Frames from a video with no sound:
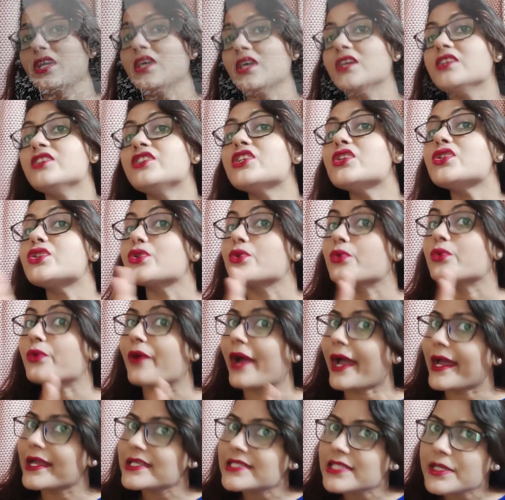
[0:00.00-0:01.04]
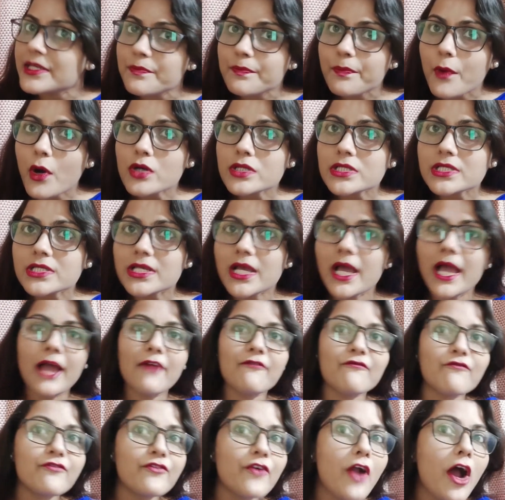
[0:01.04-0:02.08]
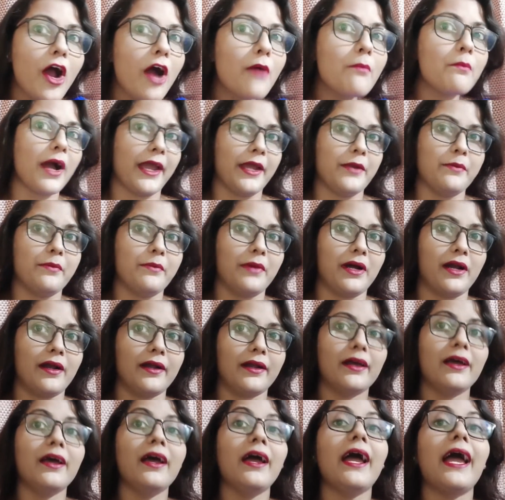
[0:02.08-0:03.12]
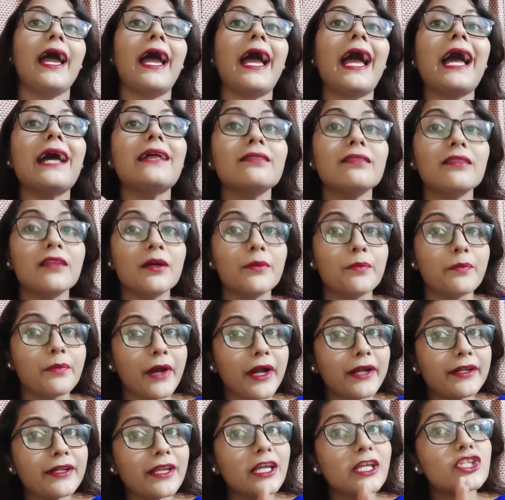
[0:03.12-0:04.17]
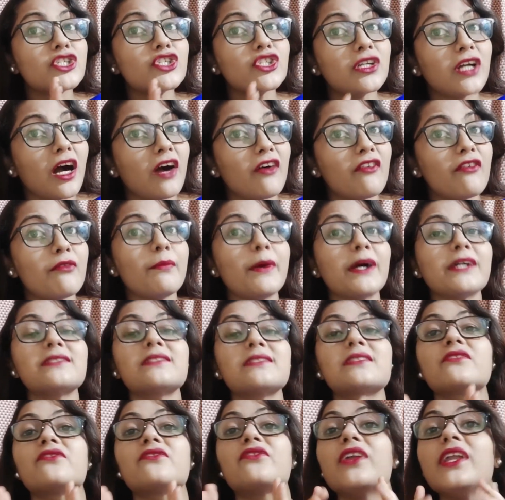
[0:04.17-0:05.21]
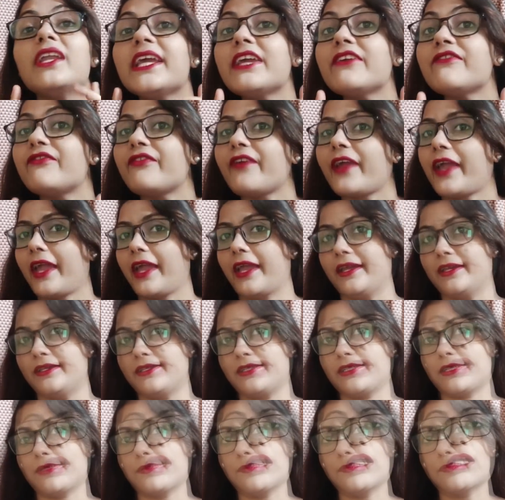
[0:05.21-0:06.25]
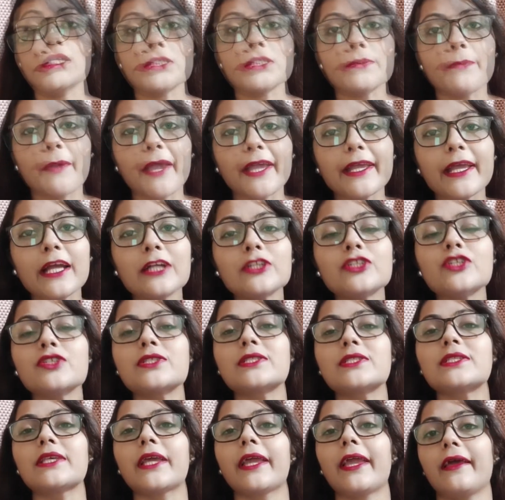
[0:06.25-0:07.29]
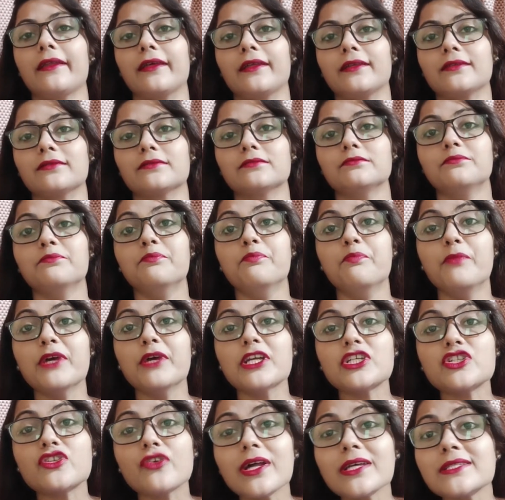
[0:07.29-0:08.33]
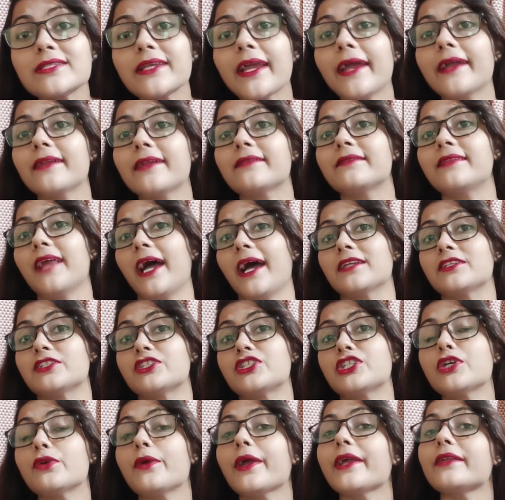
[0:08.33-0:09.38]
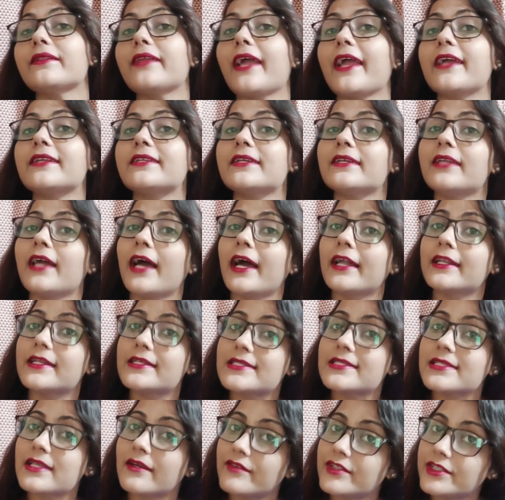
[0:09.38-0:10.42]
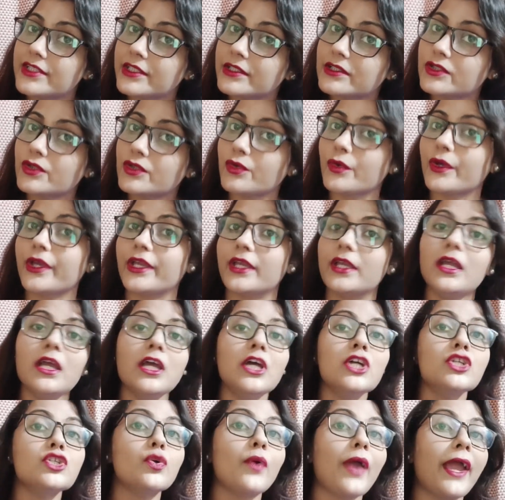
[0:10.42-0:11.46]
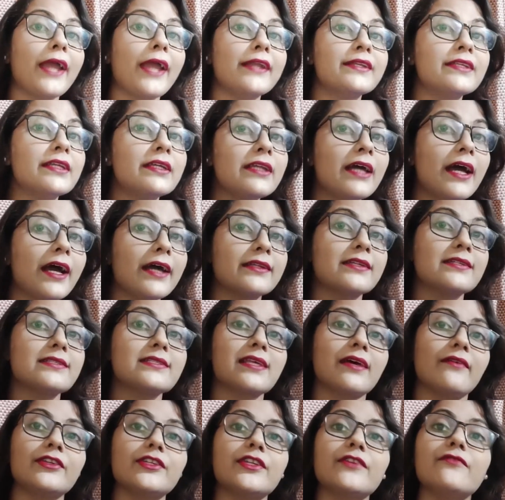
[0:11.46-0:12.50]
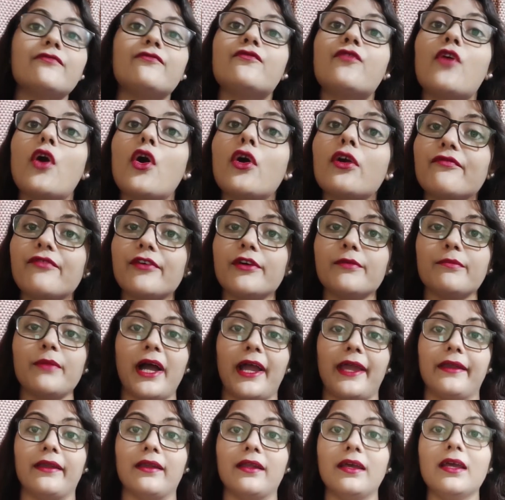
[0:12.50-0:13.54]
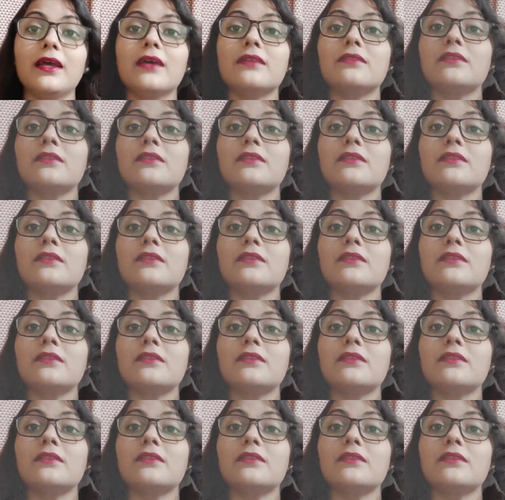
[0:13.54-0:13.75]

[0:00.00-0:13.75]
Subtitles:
due to rice imports from Myanmar and the British government's relief aid. Speaking to CNN, Mishra said that during the 1873 to 1874 famine, the